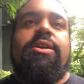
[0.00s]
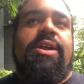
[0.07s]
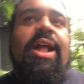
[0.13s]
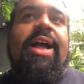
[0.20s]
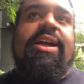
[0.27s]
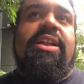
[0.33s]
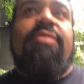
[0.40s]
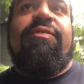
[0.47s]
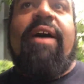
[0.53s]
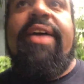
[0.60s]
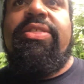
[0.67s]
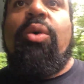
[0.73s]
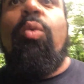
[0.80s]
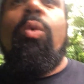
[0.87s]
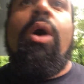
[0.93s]
You're not going to
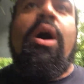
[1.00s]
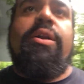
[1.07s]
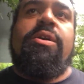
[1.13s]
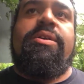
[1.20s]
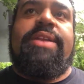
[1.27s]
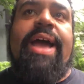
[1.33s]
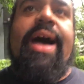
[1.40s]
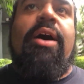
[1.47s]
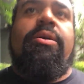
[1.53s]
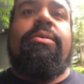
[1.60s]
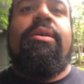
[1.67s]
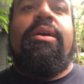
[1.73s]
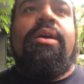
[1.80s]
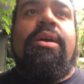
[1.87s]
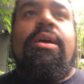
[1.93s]
find the watered
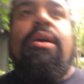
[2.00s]
down,